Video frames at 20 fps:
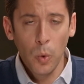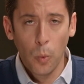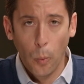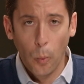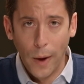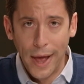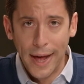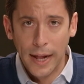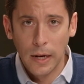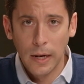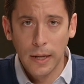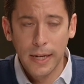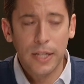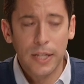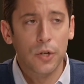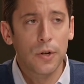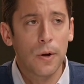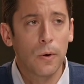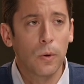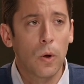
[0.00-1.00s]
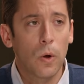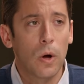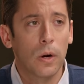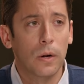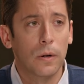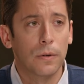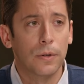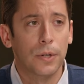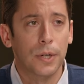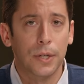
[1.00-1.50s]
Well, it's no
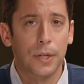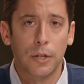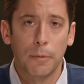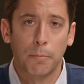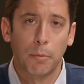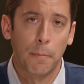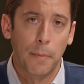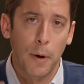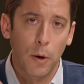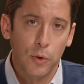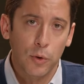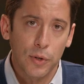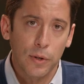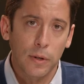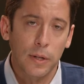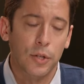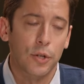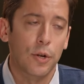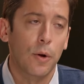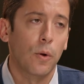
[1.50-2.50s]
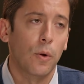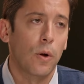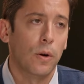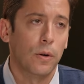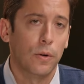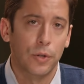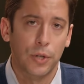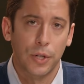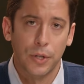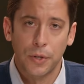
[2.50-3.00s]
longer just a proposal, it's no
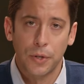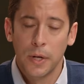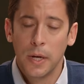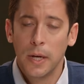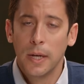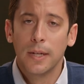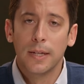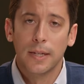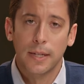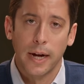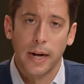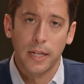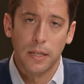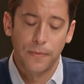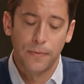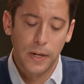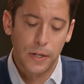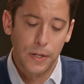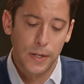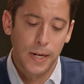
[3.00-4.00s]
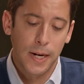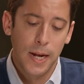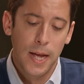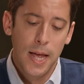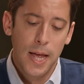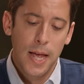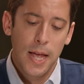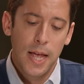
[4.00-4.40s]
longer just science fiction.